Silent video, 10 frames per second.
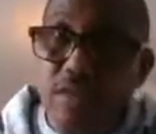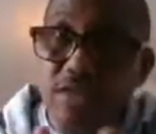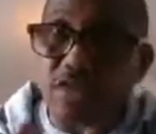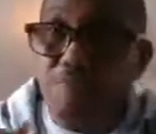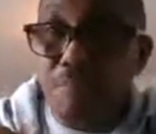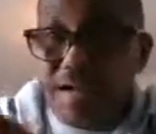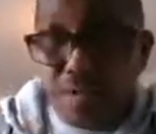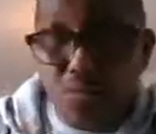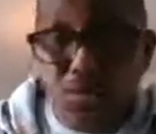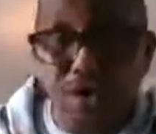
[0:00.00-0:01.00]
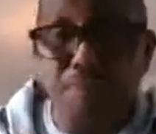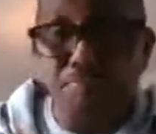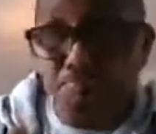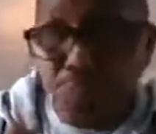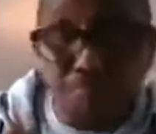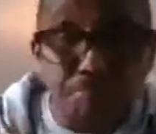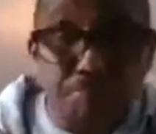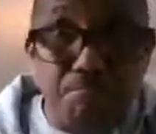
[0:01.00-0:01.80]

this maraboutism